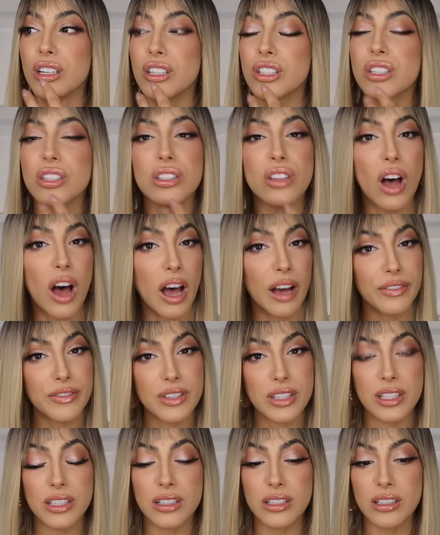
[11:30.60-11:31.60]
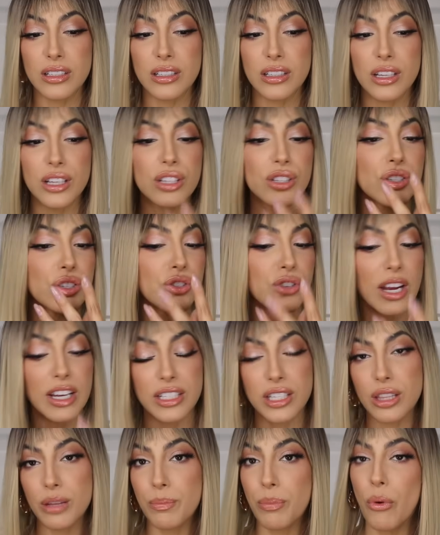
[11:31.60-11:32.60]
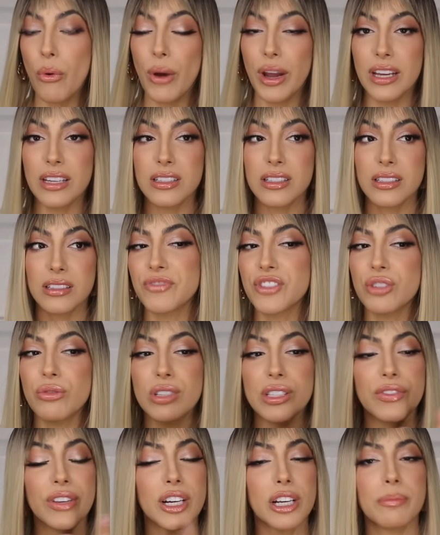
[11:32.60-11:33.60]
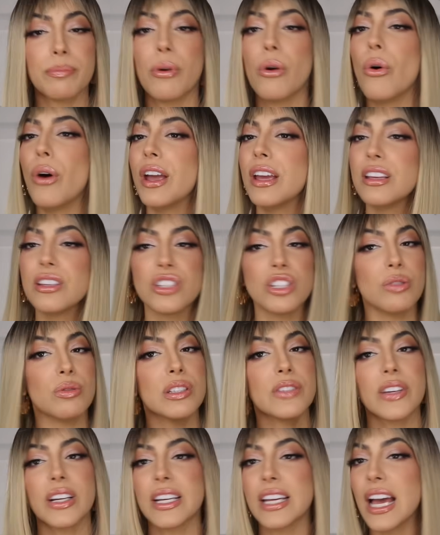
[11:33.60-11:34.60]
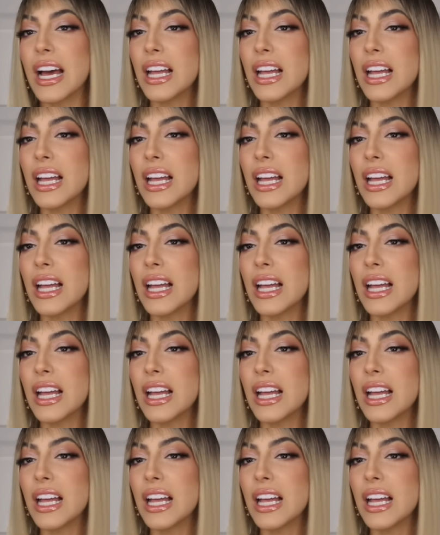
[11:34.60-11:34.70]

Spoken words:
soft, straight to the point. She was very poised. She was very